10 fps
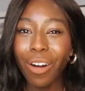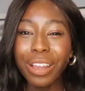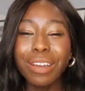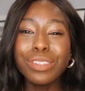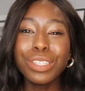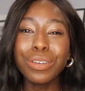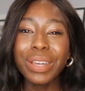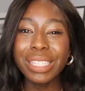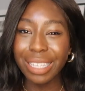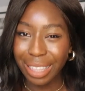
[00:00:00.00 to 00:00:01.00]
all you have to do
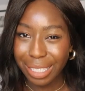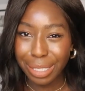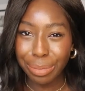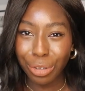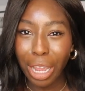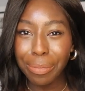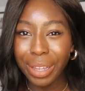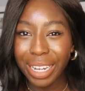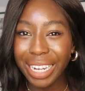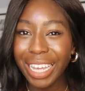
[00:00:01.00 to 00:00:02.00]
is hit that subscribe
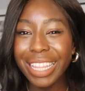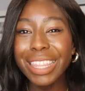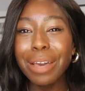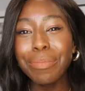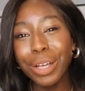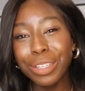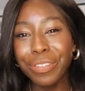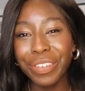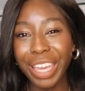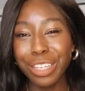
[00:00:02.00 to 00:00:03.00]
button, hit that bell
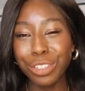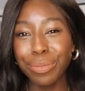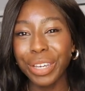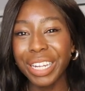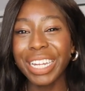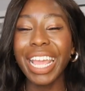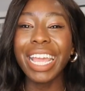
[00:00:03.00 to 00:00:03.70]
notification button,